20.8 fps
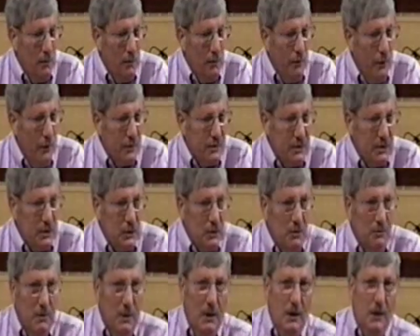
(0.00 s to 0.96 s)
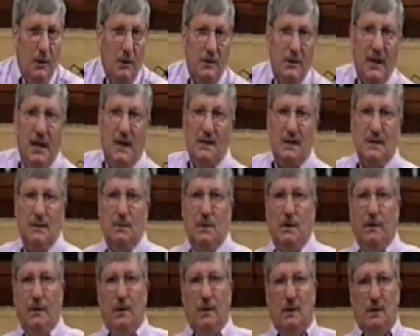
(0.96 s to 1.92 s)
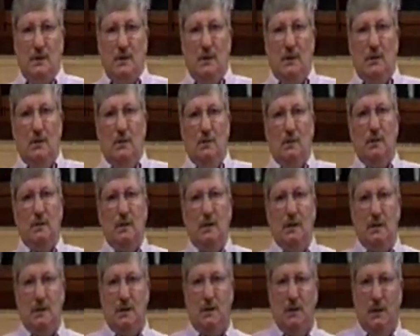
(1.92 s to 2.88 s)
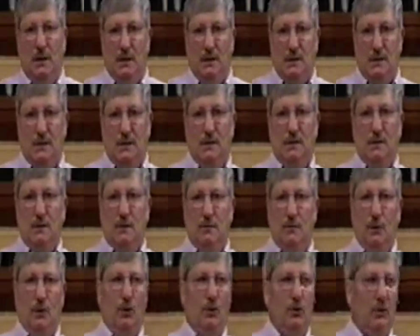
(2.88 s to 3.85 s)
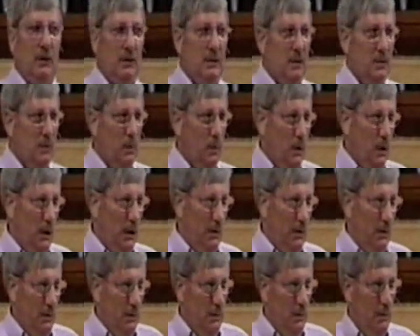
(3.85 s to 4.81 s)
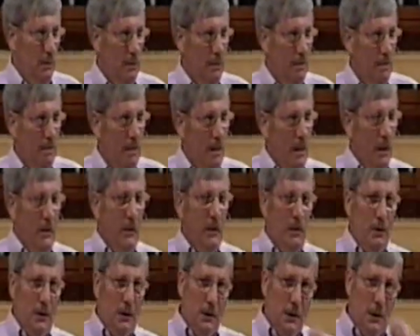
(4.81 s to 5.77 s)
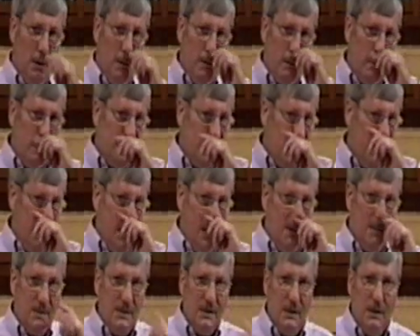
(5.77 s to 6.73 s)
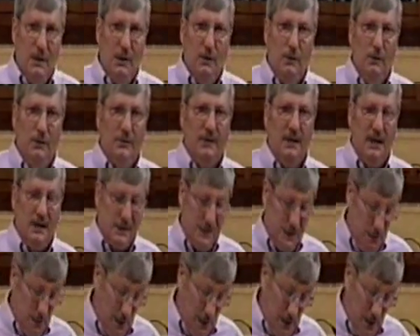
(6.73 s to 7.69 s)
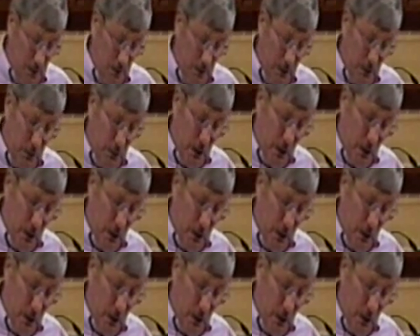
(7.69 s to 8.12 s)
There's a term in the Old Testament that is used, it's the term anointed one. And there are a number of times in the Old Testament that we run